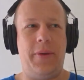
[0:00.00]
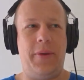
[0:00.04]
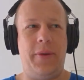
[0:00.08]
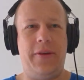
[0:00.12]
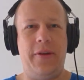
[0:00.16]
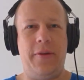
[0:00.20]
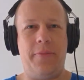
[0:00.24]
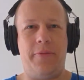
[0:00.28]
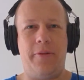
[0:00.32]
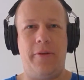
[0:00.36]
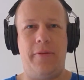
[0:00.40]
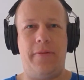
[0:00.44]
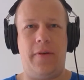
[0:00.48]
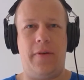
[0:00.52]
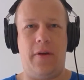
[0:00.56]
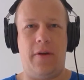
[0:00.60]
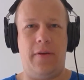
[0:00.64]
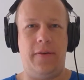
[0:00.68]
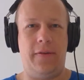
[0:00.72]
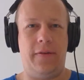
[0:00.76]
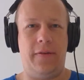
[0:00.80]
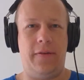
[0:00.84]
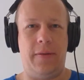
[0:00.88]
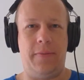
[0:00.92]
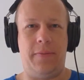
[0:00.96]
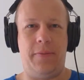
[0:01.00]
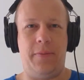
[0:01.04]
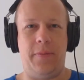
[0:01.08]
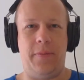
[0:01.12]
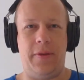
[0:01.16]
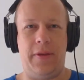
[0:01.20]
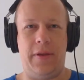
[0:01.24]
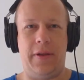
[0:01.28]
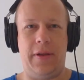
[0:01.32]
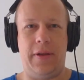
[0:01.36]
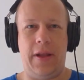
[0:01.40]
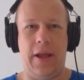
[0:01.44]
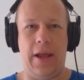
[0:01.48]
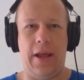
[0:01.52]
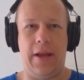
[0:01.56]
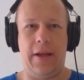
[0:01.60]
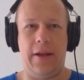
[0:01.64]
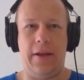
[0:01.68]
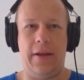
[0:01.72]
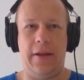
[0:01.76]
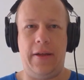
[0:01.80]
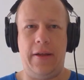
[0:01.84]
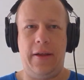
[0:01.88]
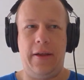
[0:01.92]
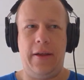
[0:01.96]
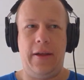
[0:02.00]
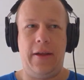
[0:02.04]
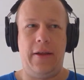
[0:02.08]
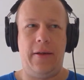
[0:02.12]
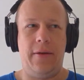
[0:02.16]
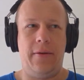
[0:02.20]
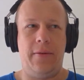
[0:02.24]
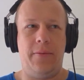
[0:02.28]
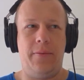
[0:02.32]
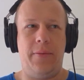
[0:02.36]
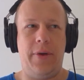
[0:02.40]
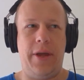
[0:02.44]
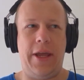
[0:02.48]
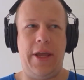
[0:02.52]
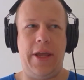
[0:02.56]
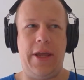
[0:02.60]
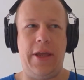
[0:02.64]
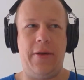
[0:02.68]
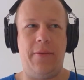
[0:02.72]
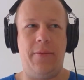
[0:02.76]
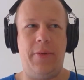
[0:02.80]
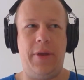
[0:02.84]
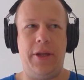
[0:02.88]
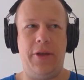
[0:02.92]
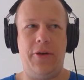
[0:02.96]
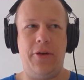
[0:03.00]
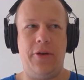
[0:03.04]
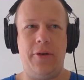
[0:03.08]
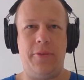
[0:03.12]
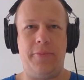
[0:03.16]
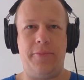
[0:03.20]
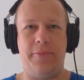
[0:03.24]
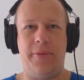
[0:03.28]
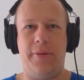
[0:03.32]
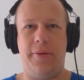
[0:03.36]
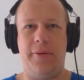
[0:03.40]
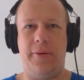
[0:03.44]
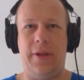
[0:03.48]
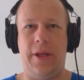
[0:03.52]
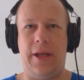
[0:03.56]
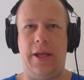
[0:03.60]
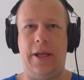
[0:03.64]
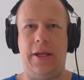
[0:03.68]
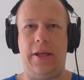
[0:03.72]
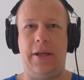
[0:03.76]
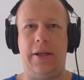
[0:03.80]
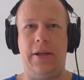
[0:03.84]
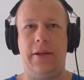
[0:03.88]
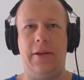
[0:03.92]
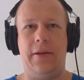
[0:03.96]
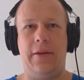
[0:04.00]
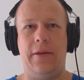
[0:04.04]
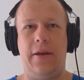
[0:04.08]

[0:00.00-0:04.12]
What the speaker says: did a proof of concept with it, and we got it pulling.